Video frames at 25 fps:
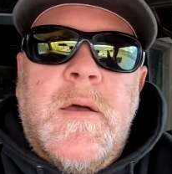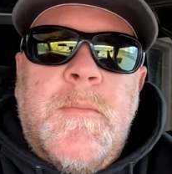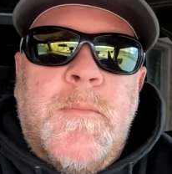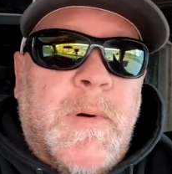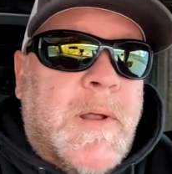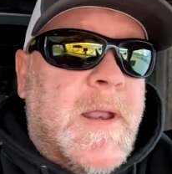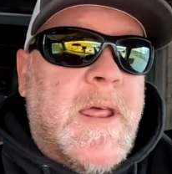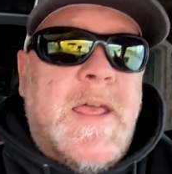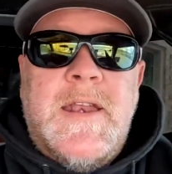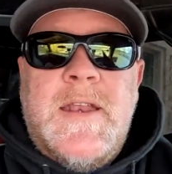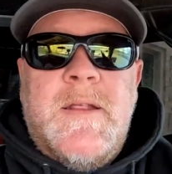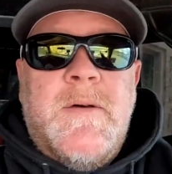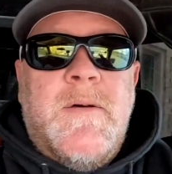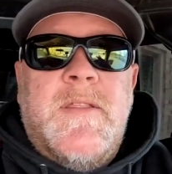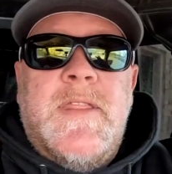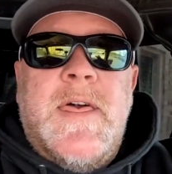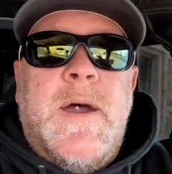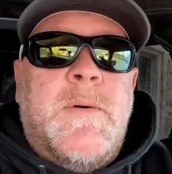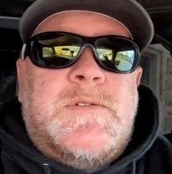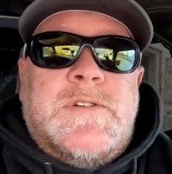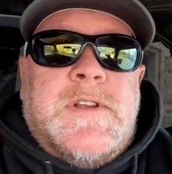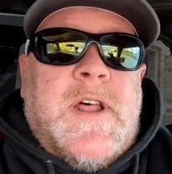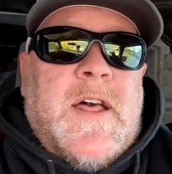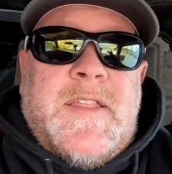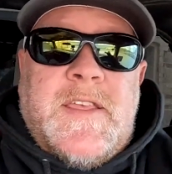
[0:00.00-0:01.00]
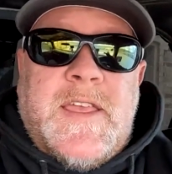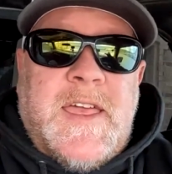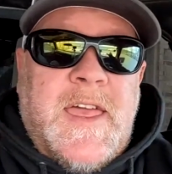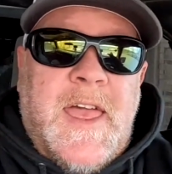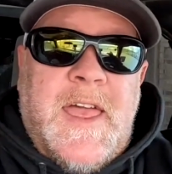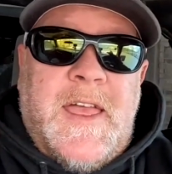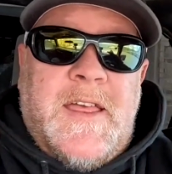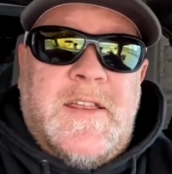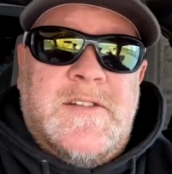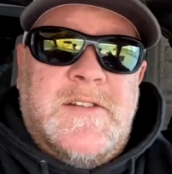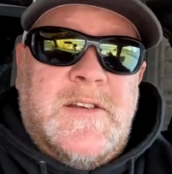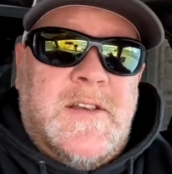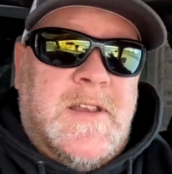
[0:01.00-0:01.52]
But that was not the
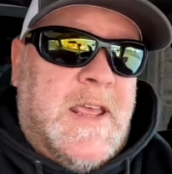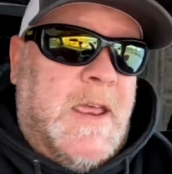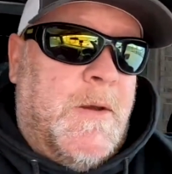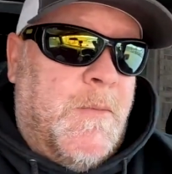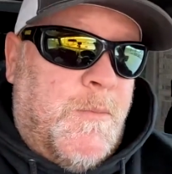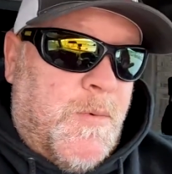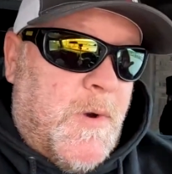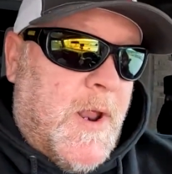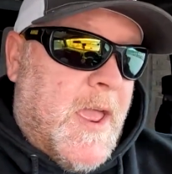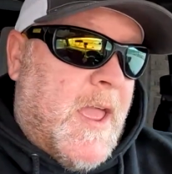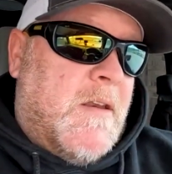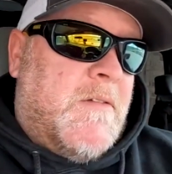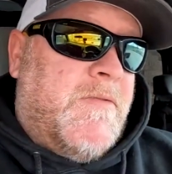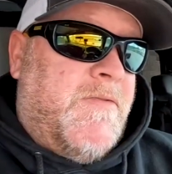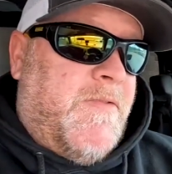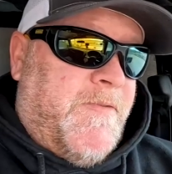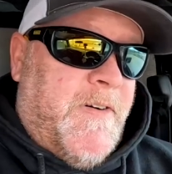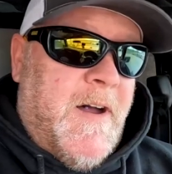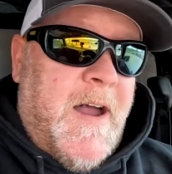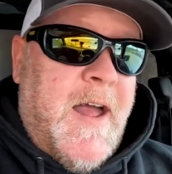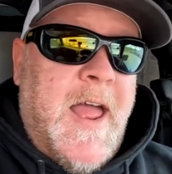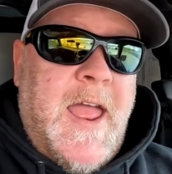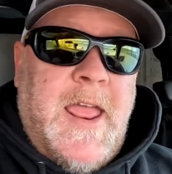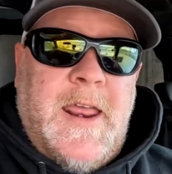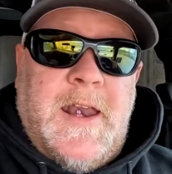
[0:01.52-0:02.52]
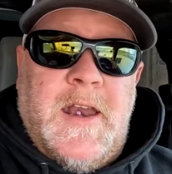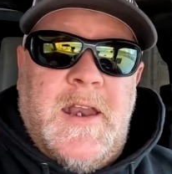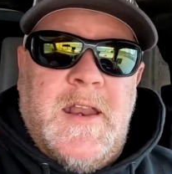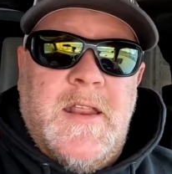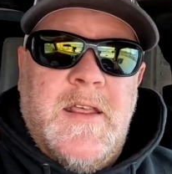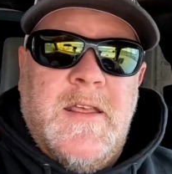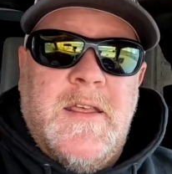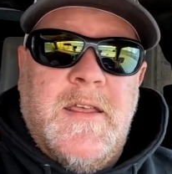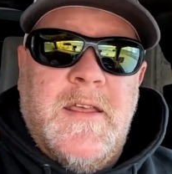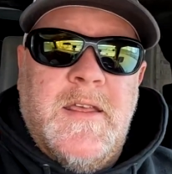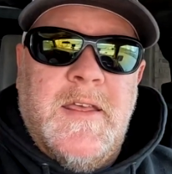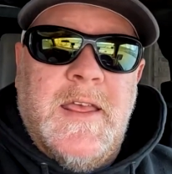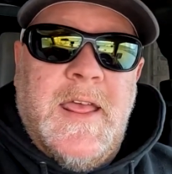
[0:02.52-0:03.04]
case. It ran fine.
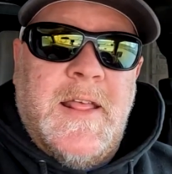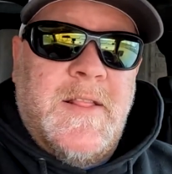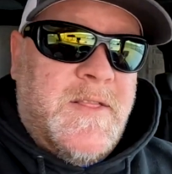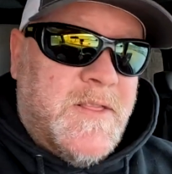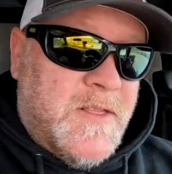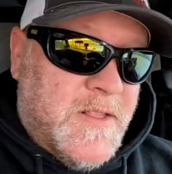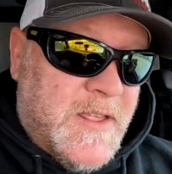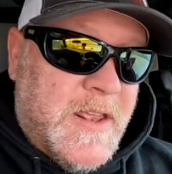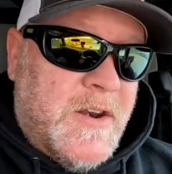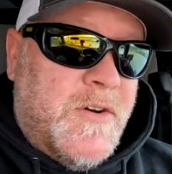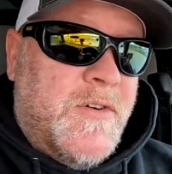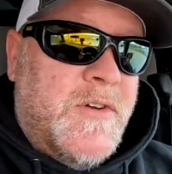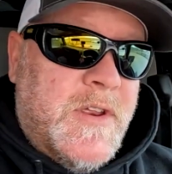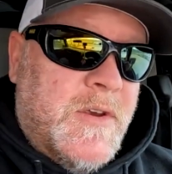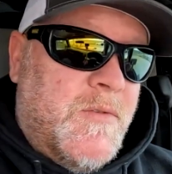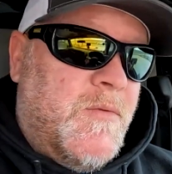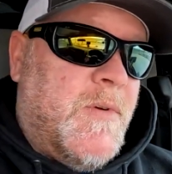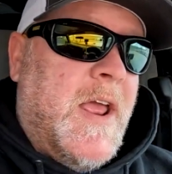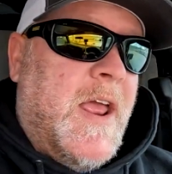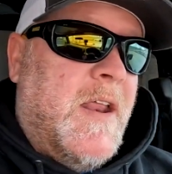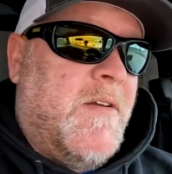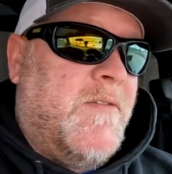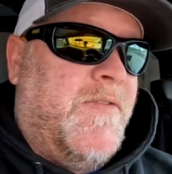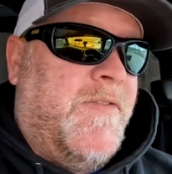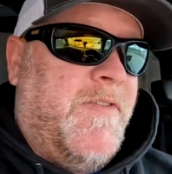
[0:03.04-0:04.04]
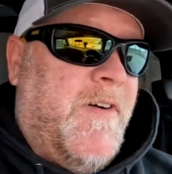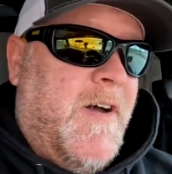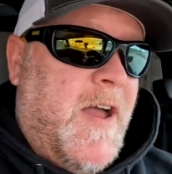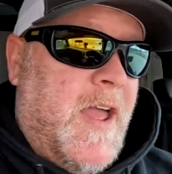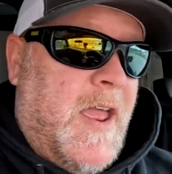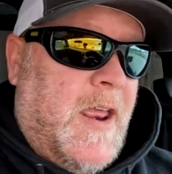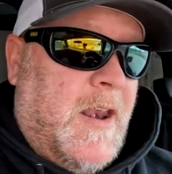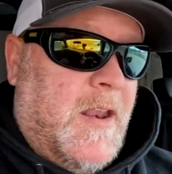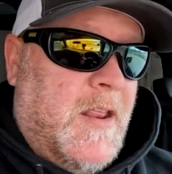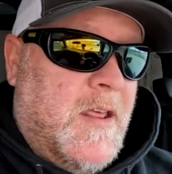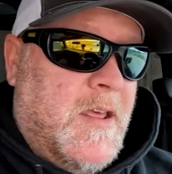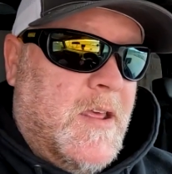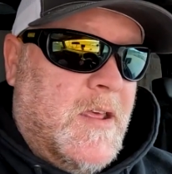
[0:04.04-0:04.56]
It literally ran
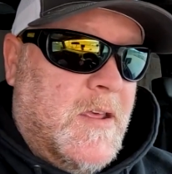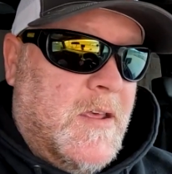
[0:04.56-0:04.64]
fine.